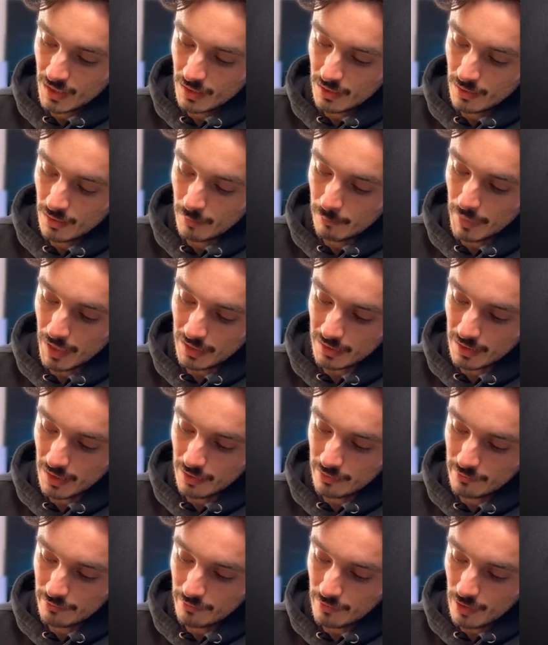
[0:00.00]
Like back
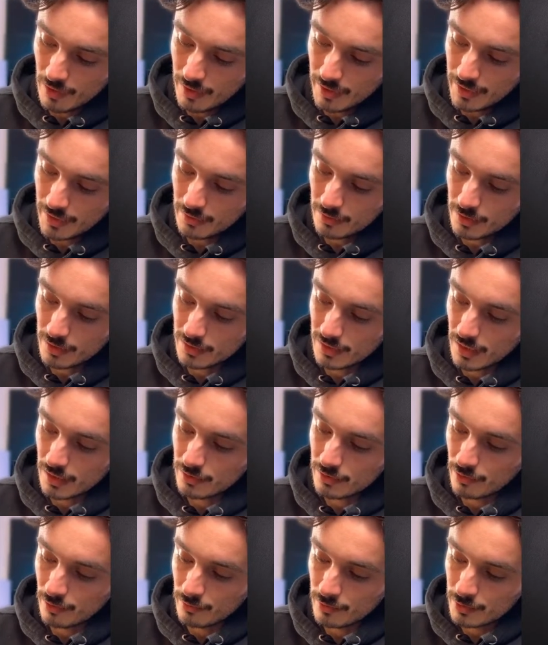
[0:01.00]
there's fine because they're
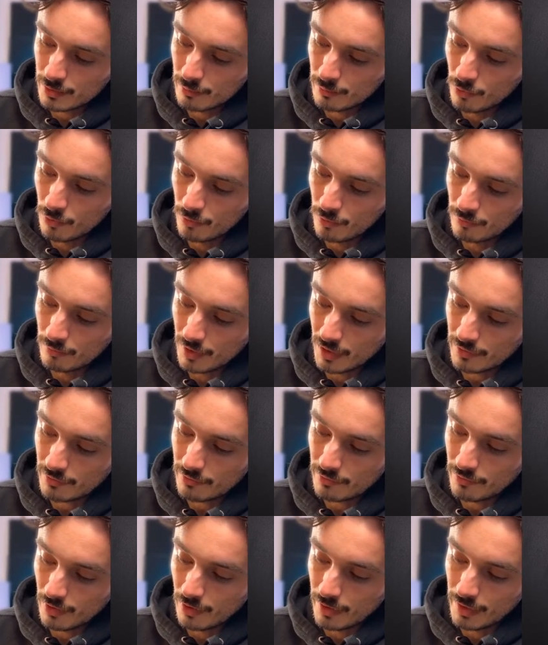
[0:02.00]
so small, that's
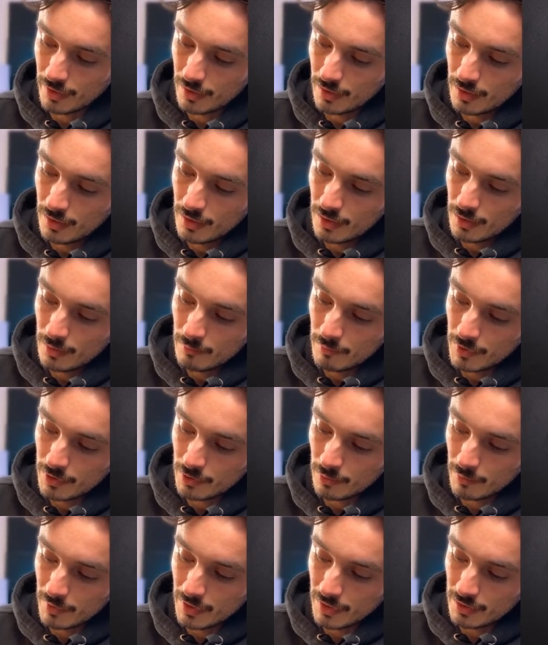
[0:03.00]
fine. But
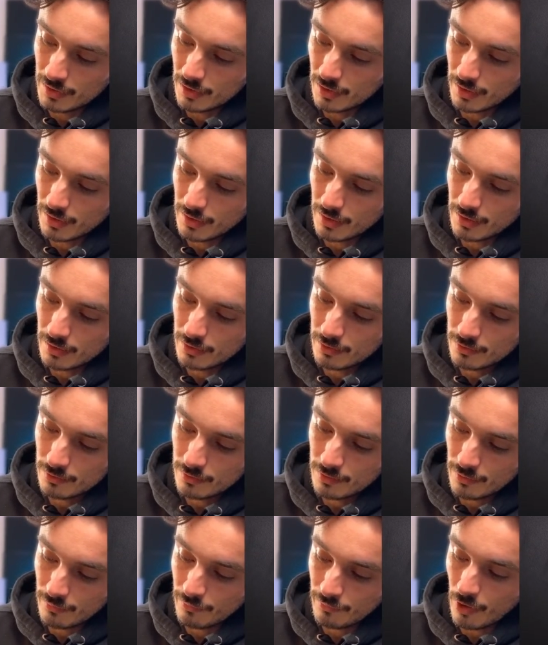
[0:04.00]
some of these like
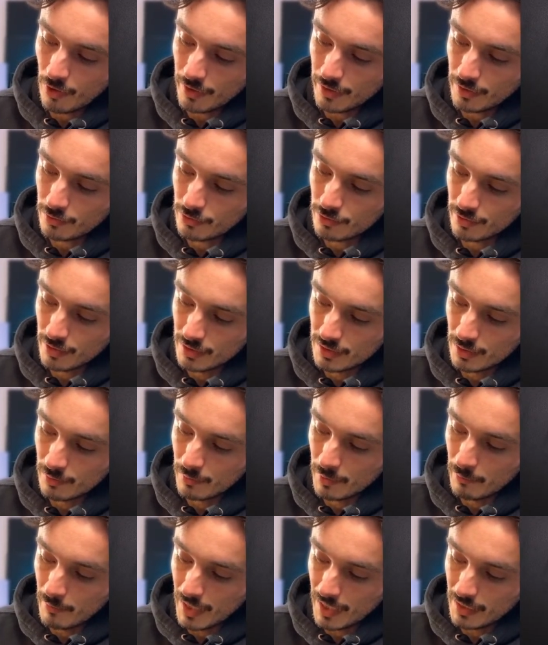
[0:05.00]
defined trees that we
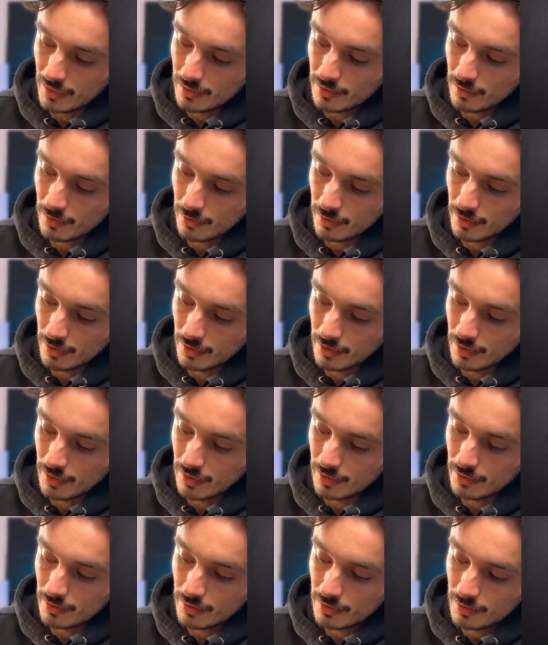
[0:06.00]
made are going to
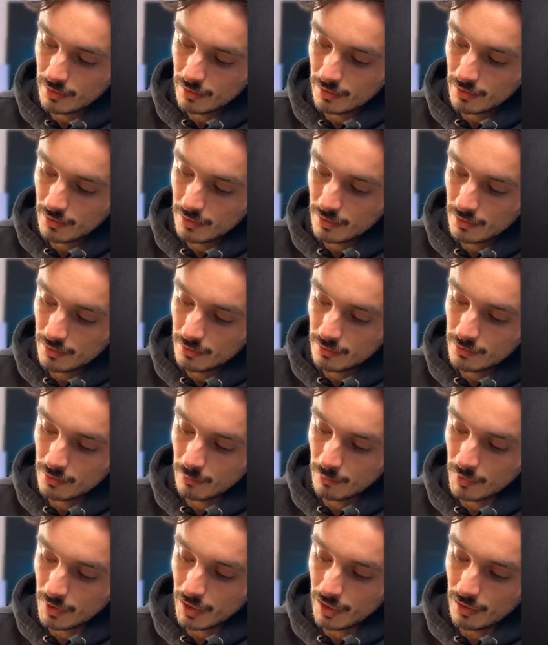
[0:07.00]
need
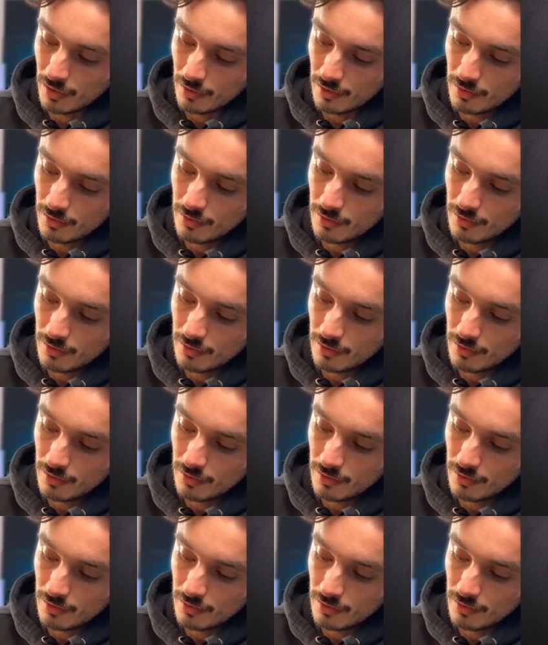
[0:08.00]
some colour.